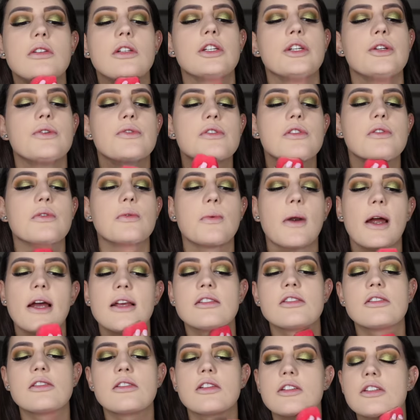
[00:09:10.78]
Use the
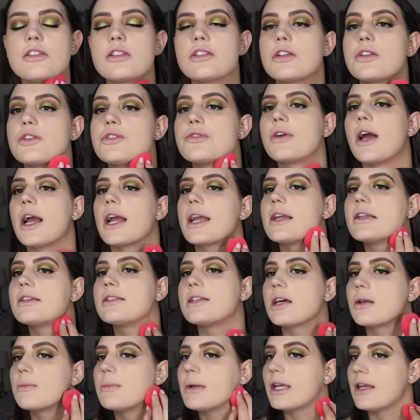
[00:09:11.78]
rest just to drag it
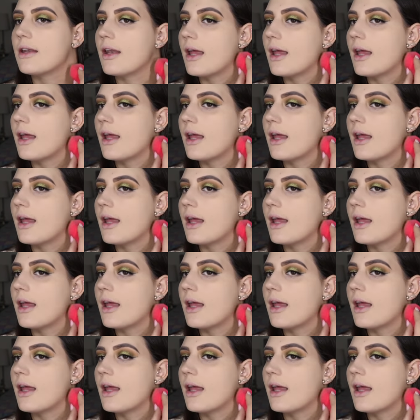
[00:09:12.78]
down my